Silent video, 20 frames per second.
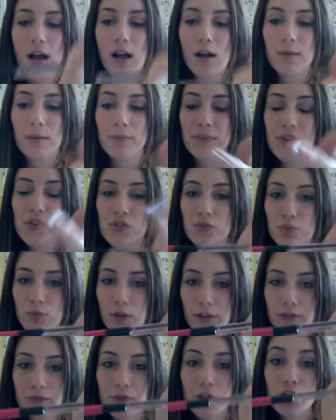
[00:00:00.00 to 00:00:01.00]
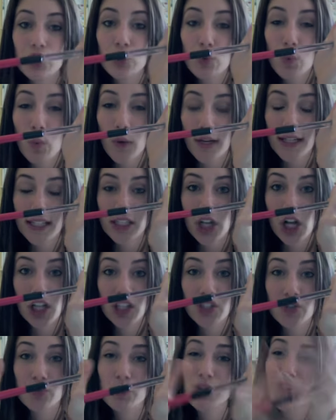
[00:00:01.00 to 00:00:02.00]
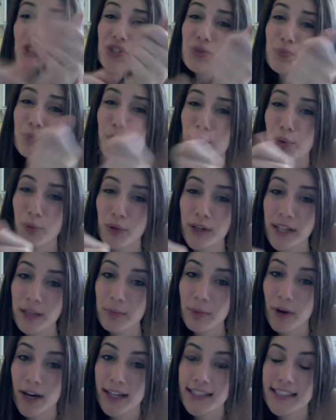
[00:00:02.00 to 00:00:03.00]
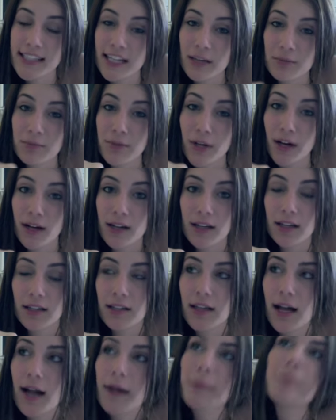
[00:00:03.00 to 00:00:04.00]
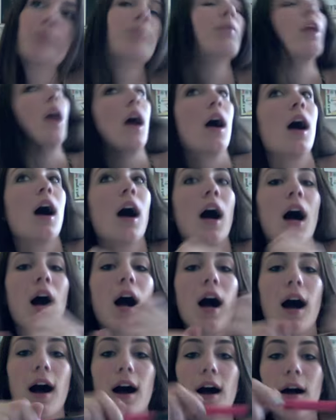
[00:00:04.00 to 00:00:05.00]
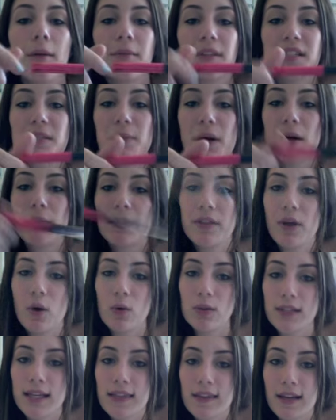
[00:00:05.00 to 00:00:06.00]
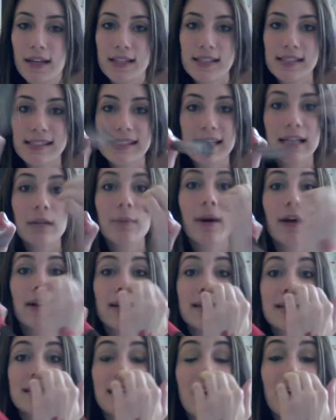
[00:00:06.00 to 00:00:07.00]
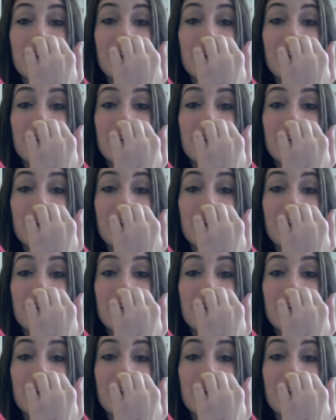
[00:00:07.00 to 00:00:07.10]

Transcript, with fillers: Um, these run for twenty dollars, which is pretty pricey, I'm not going to lie. Um, that's probably the only thing I dislike about it is how